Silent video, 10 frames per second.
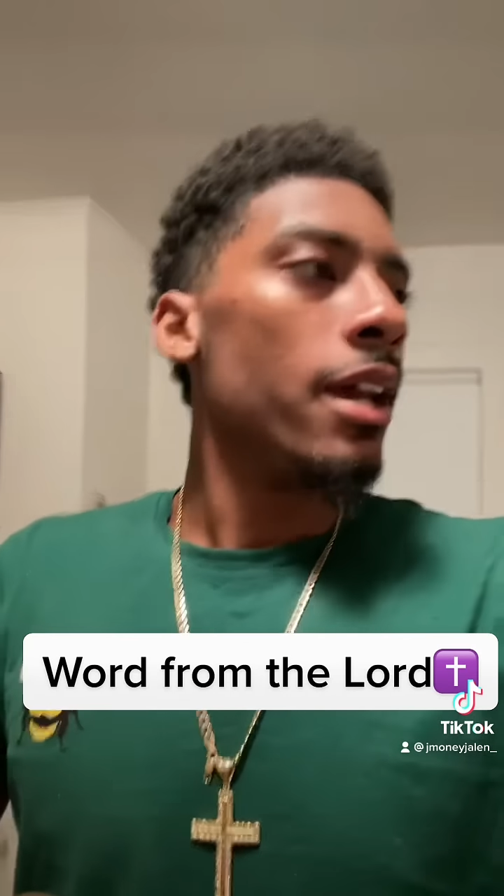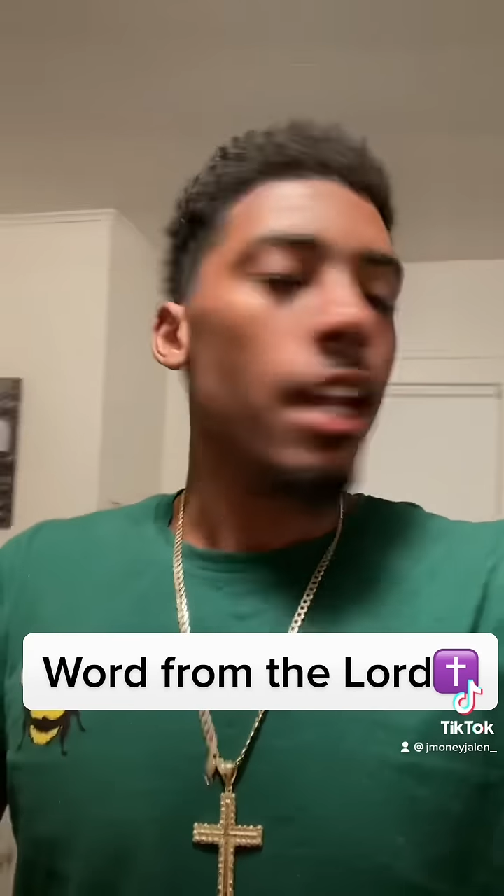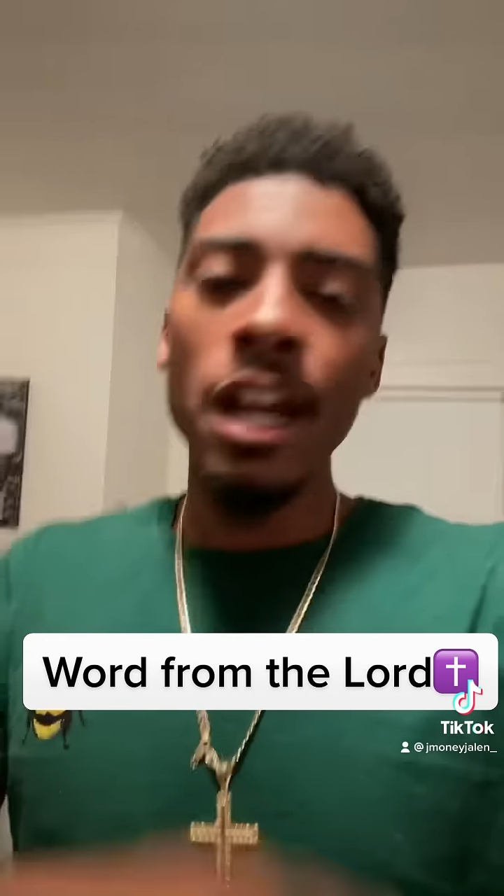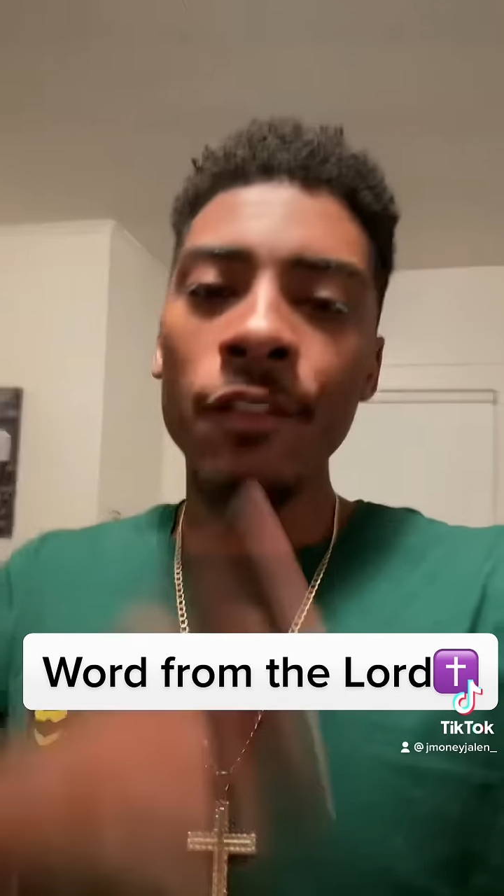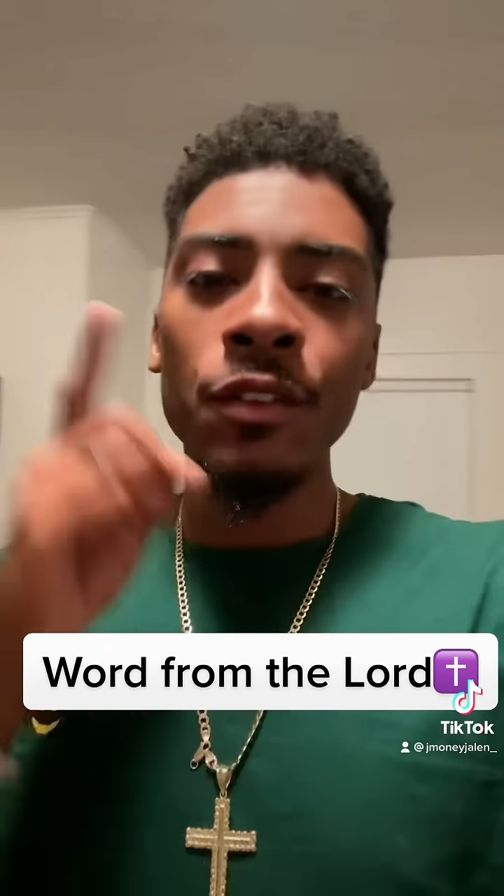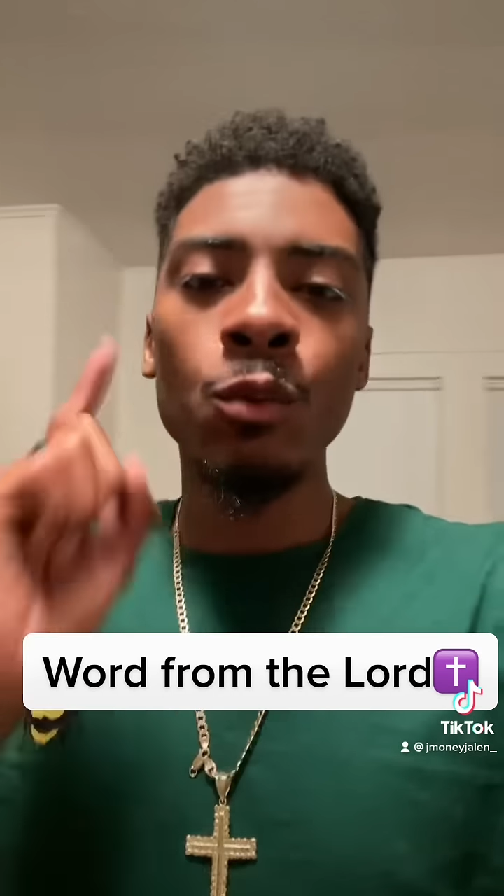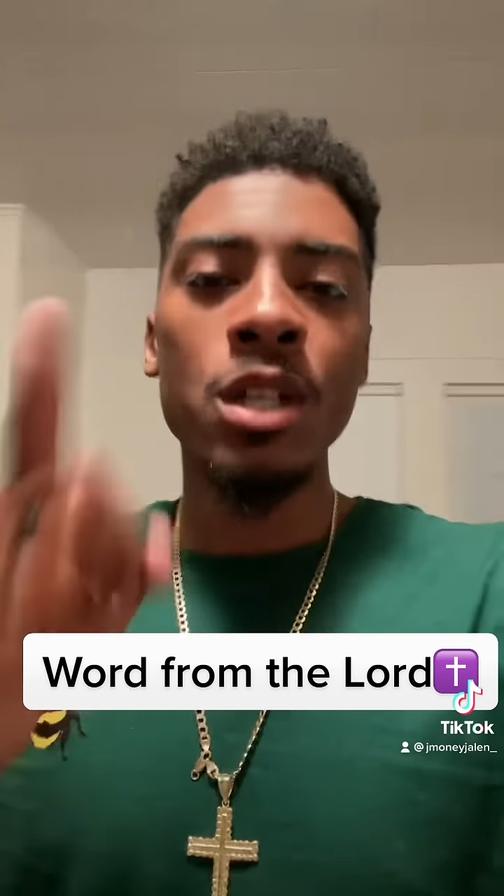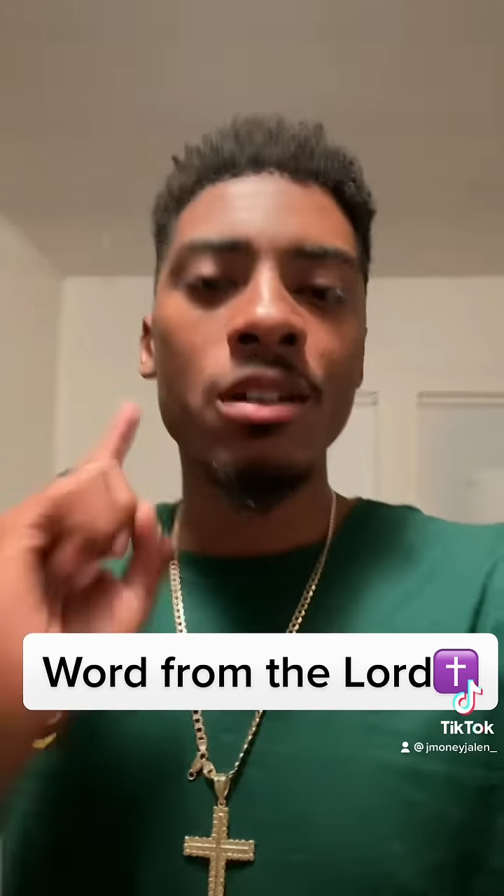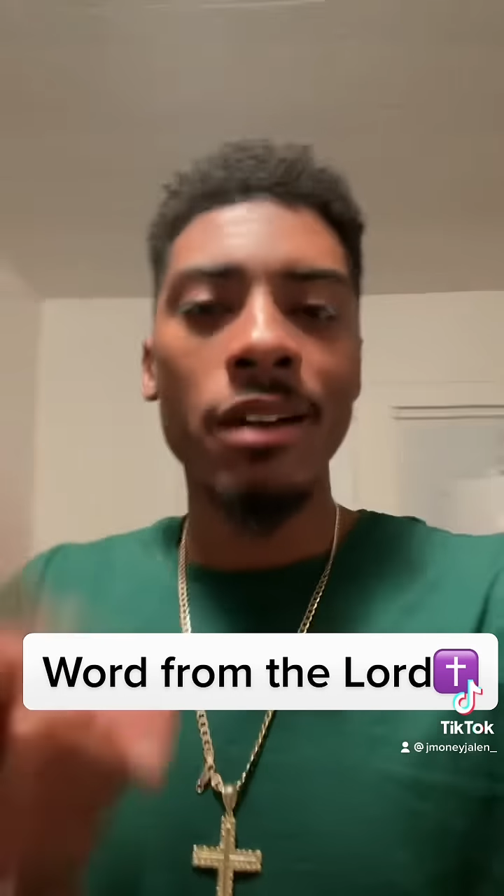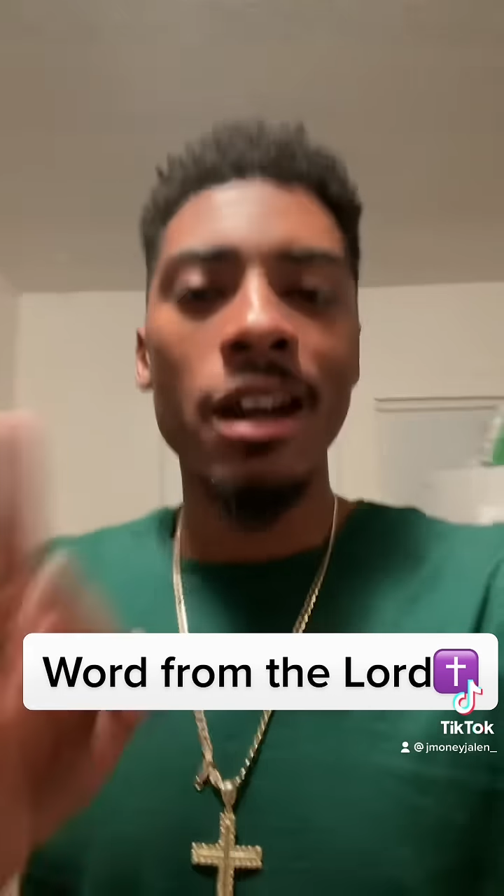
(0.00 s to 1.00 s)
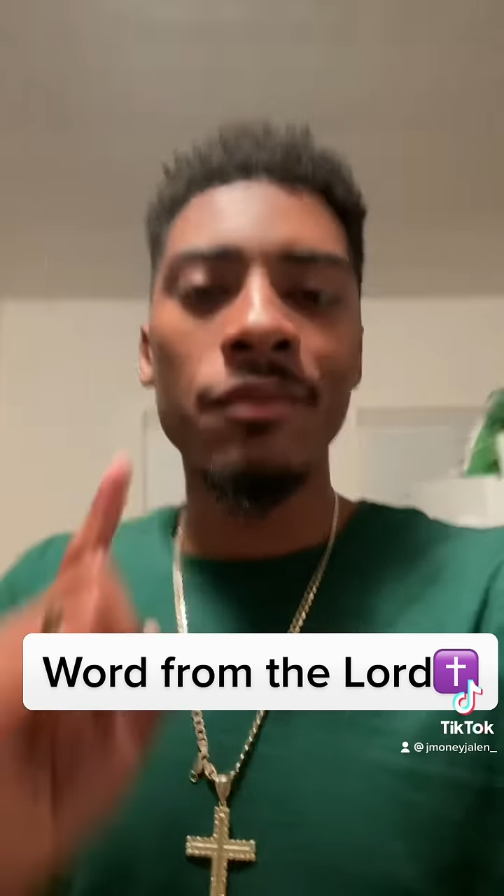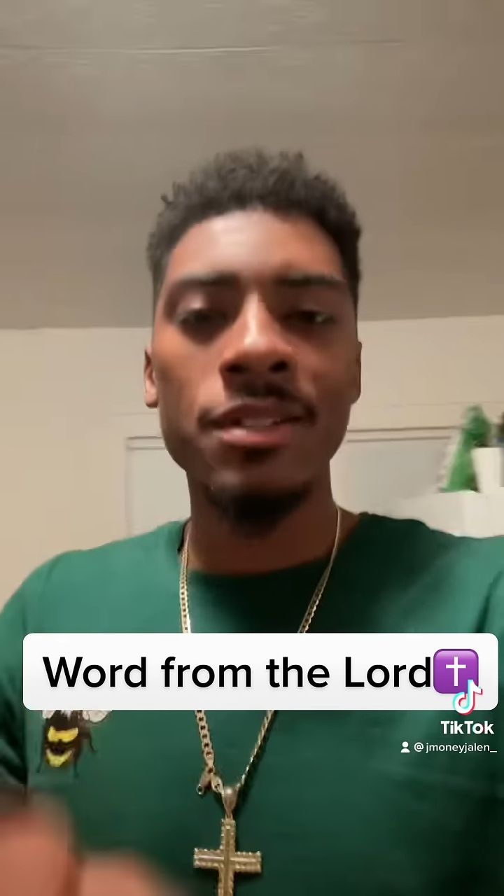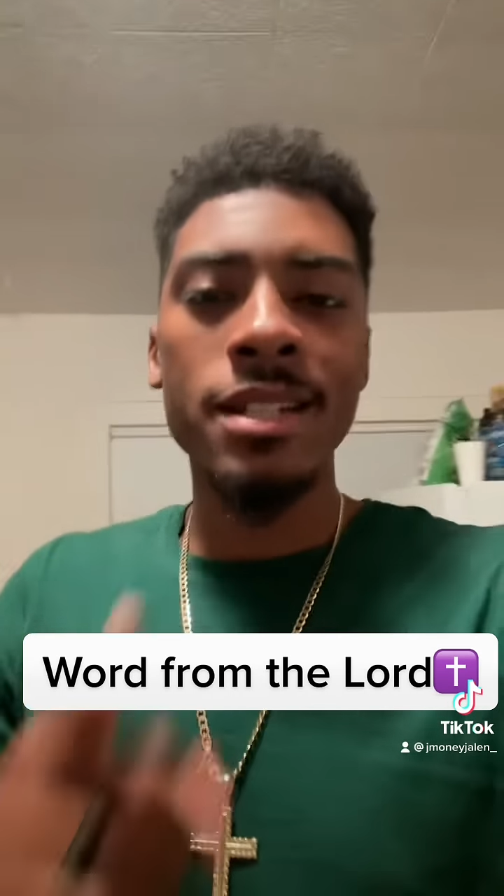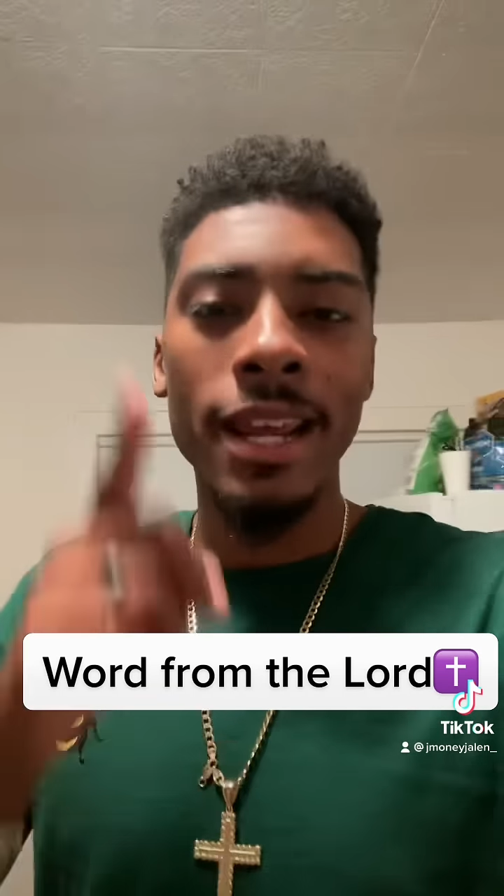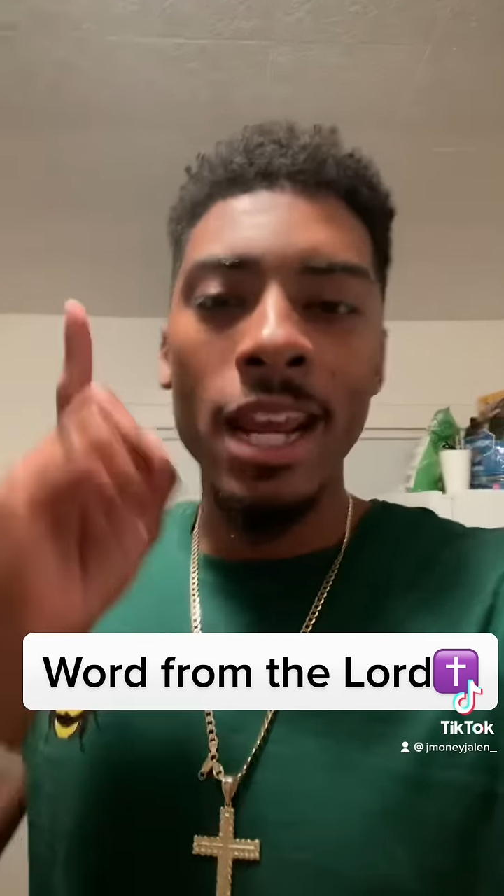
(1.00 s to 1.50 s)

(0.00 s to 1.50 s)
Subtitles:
every witchcraft attack,